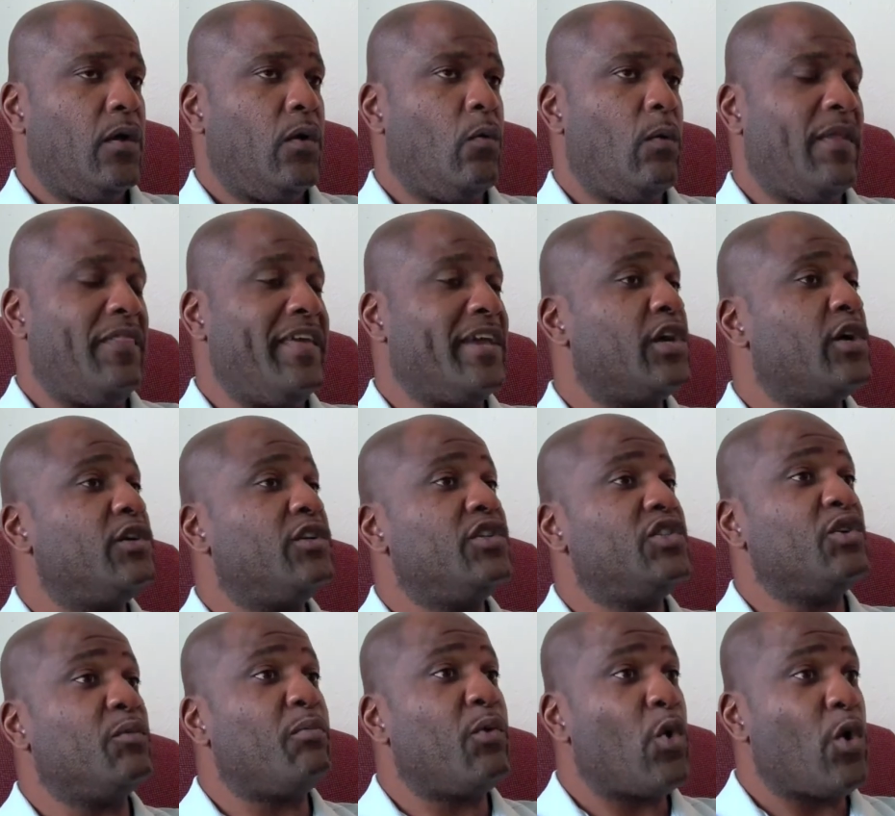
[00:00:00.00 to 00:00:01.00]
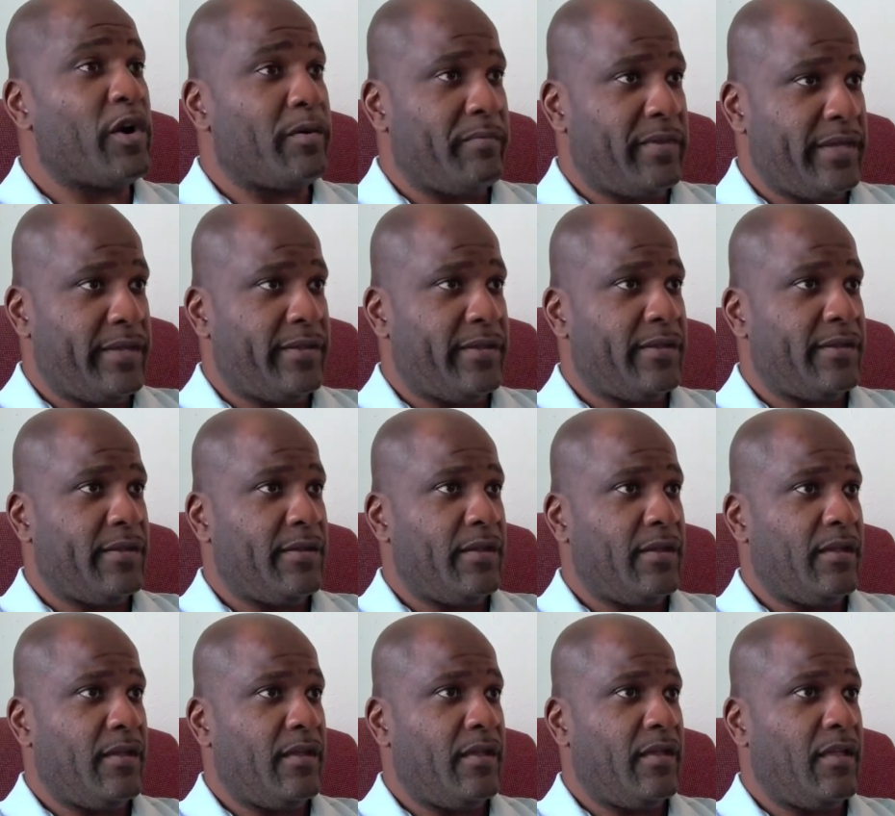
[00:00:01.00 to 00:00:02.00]
When they couldn't deport me,
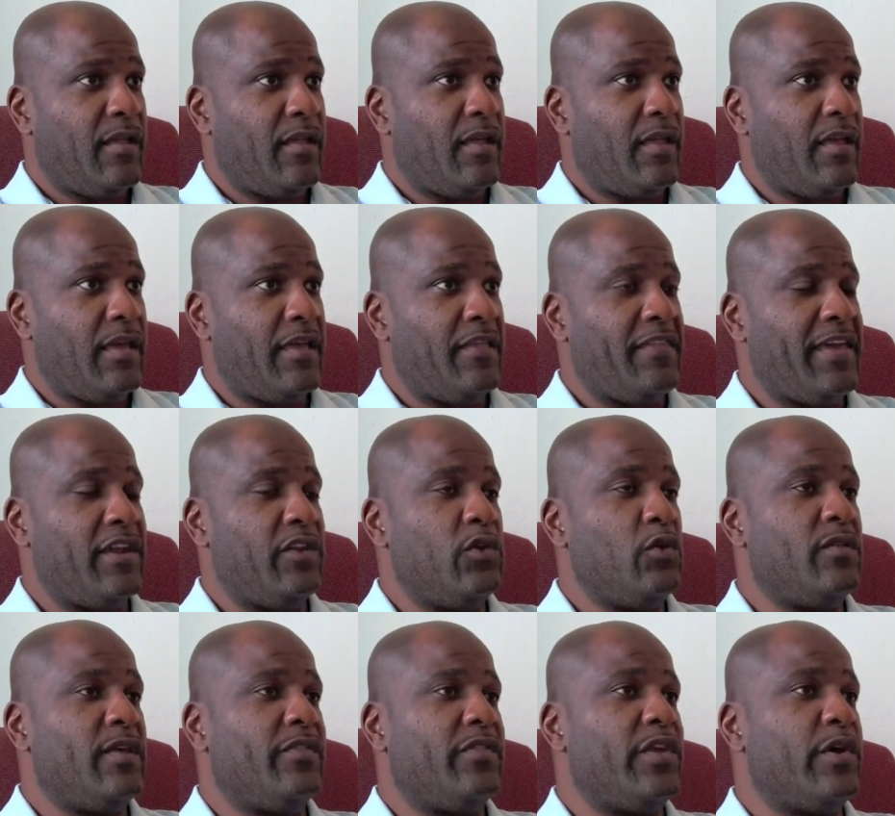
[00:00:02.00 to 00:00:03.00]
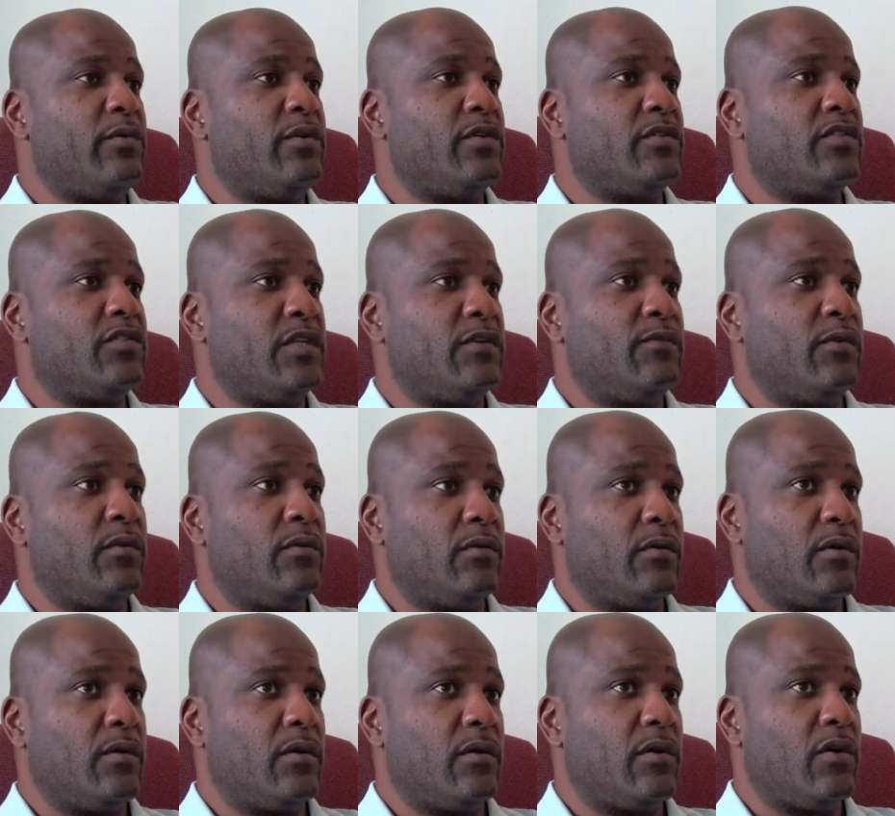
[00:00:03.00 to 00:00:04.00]
they knew that there were
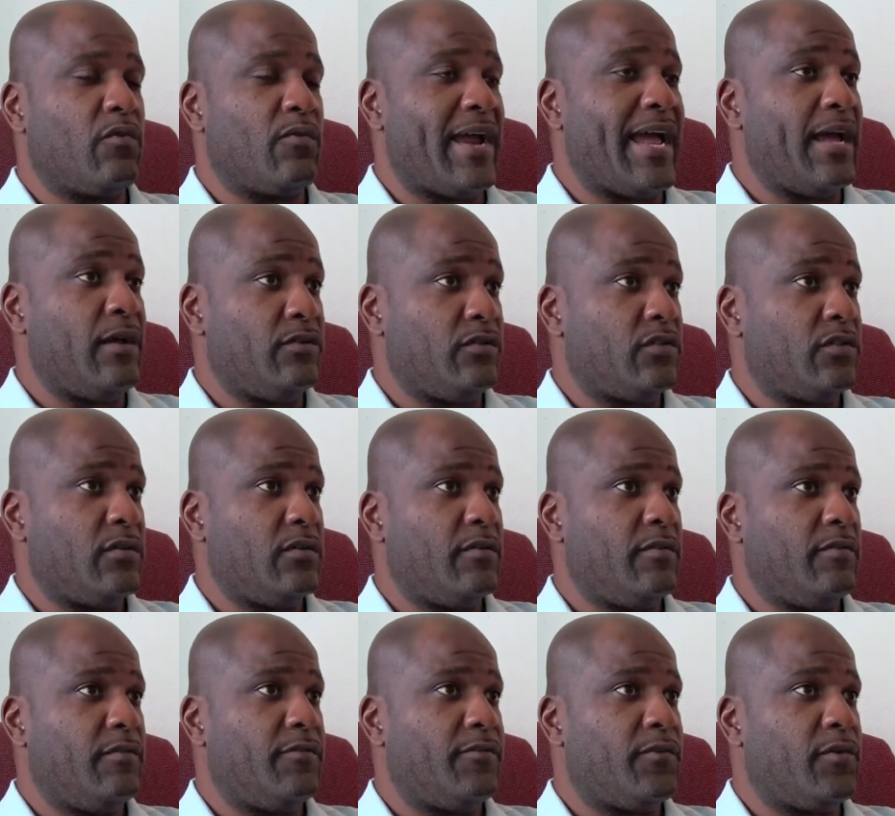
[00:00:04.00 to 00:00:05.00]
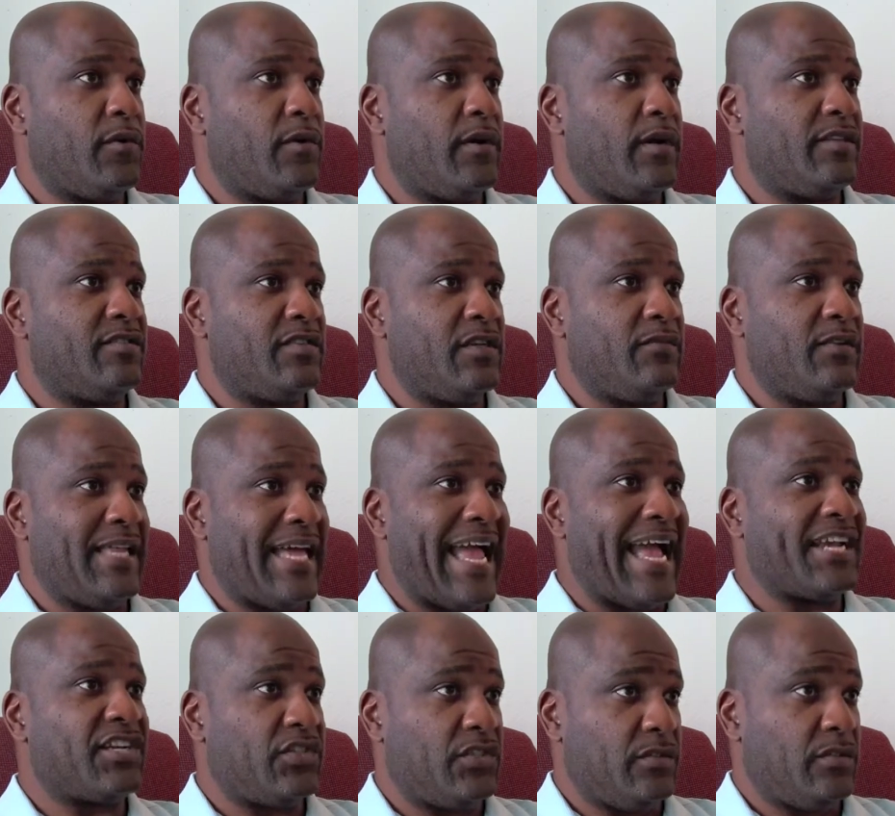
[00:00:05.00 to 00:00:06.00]
civil grounds for a civil
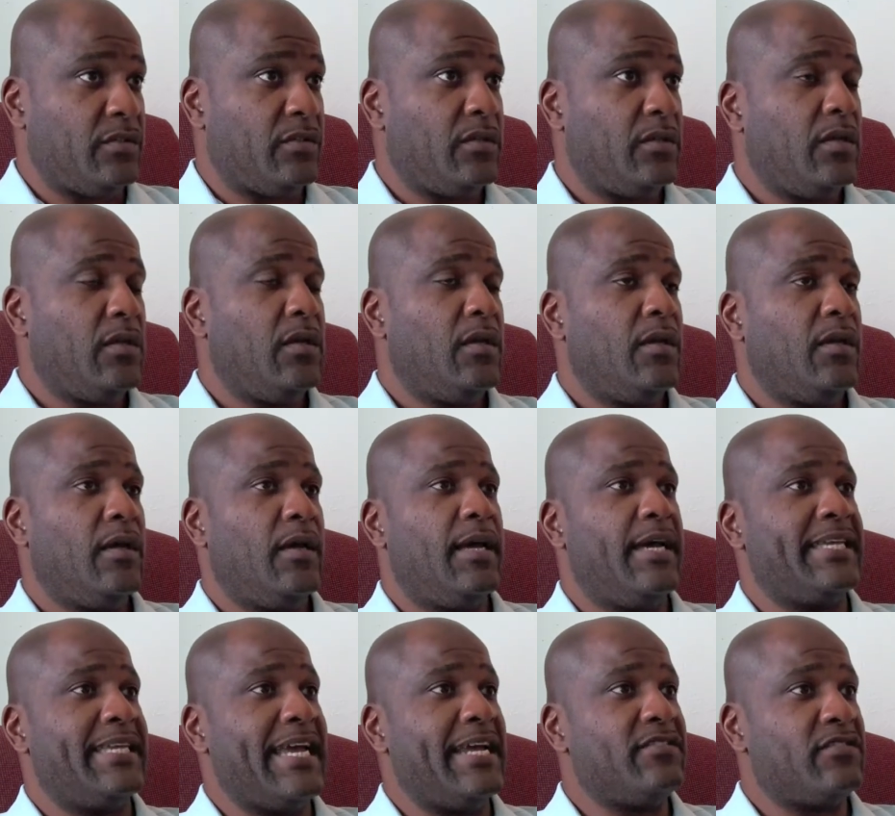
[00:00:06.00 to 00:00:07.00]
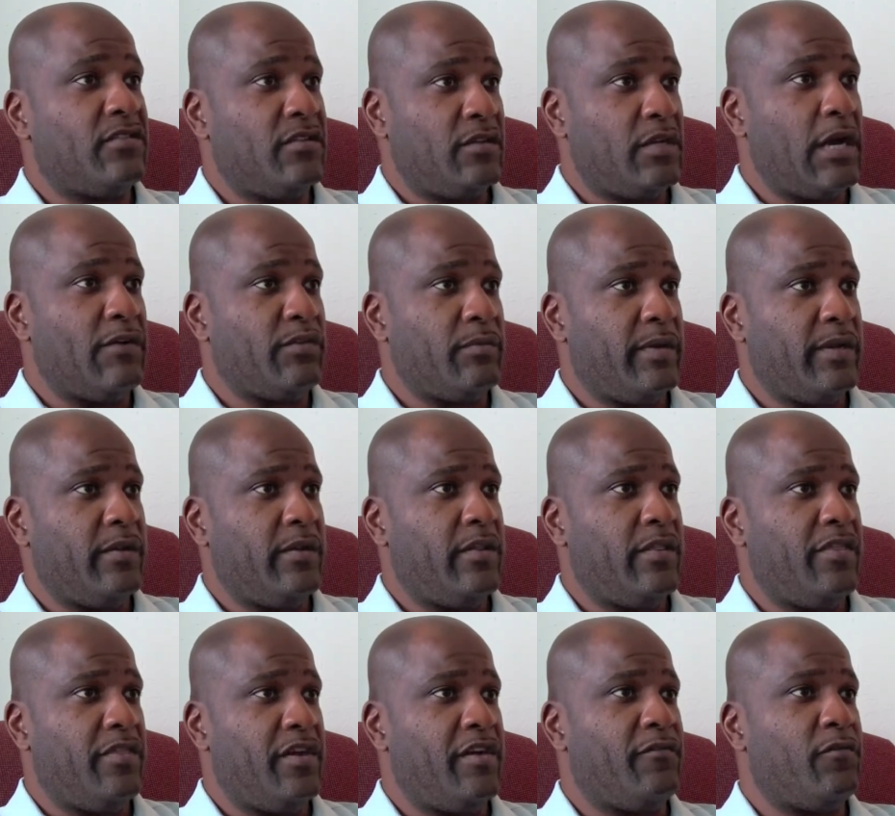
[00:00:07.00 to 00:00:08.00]
action against the government.
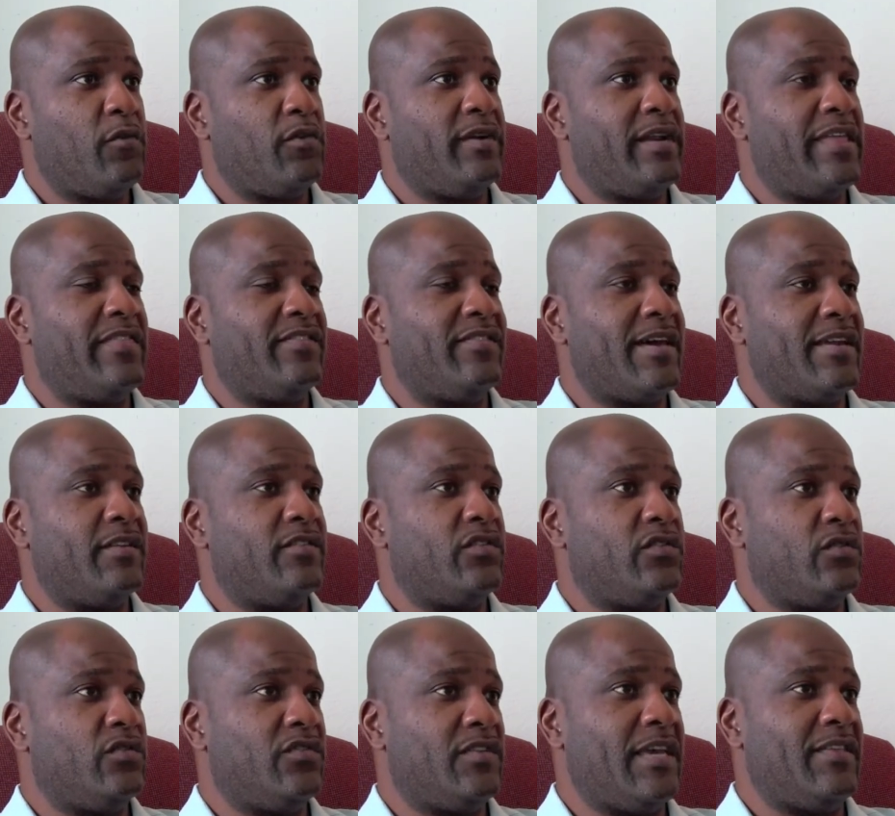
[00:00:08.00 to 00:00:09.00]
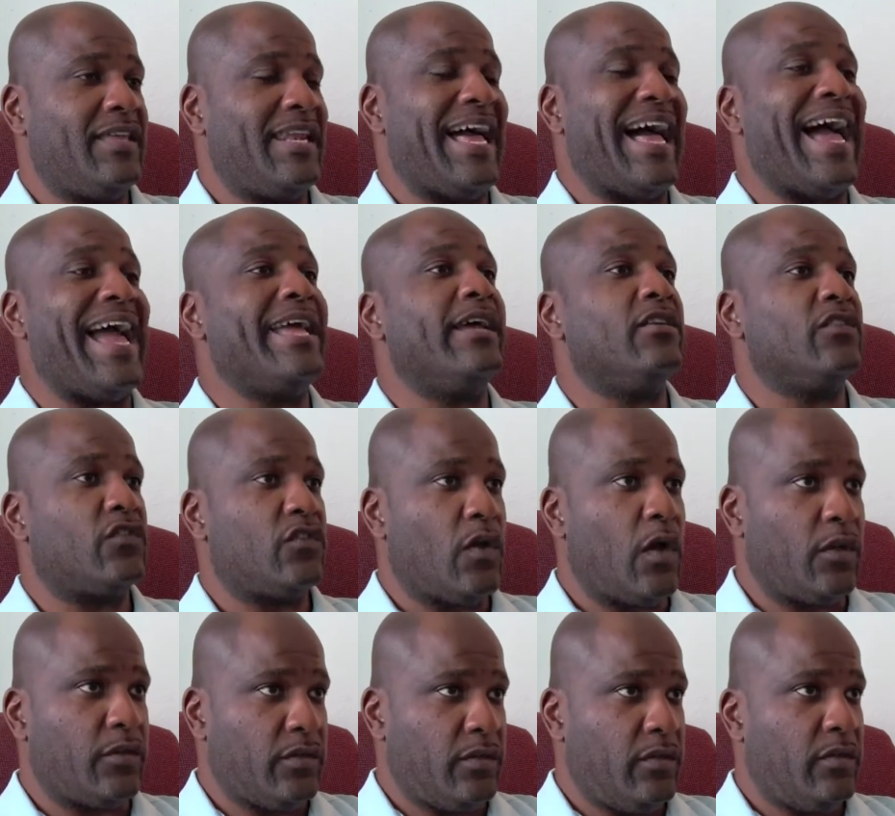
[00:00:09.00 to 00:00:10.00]
Therefore, they decided to say that I
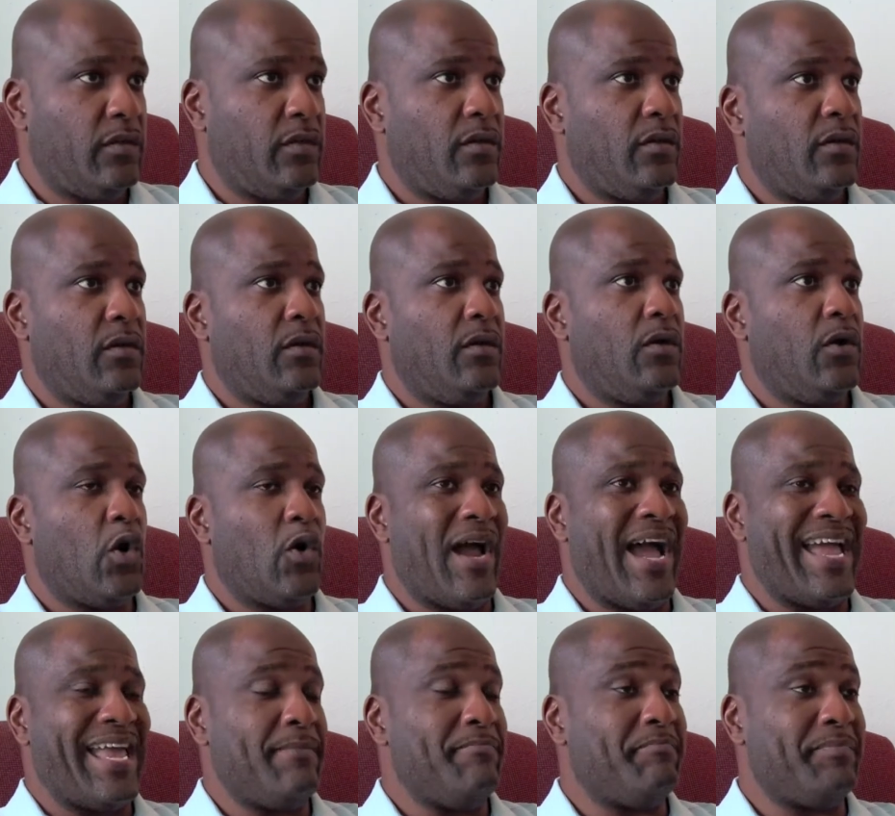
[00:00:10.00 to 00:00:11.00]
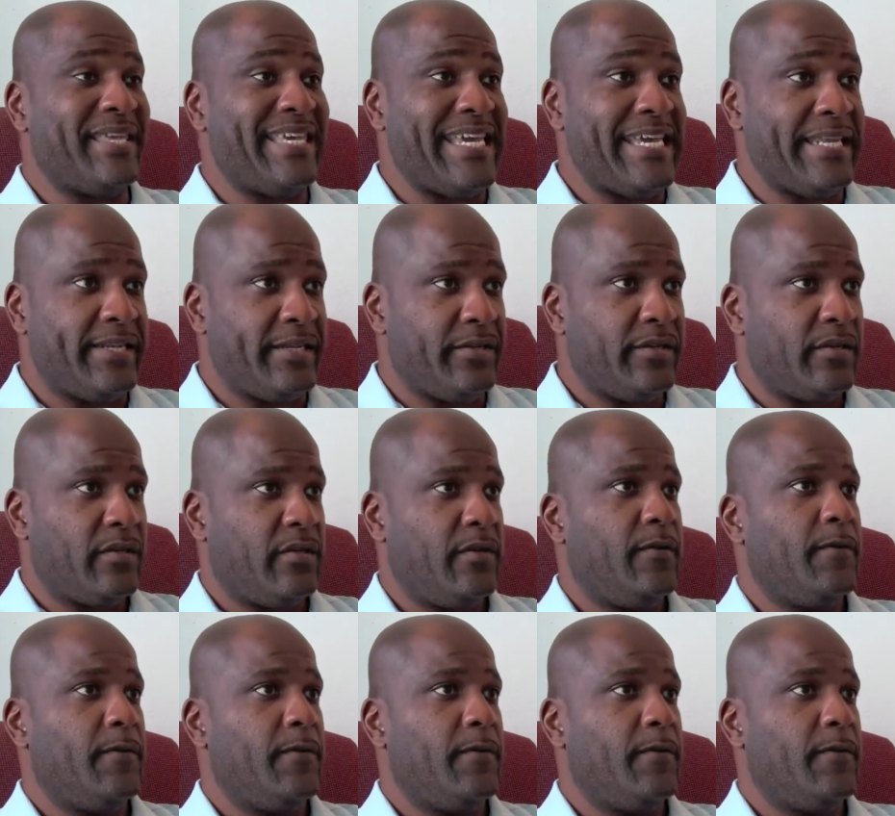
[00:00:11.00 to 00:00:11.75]
assaulted or I impeded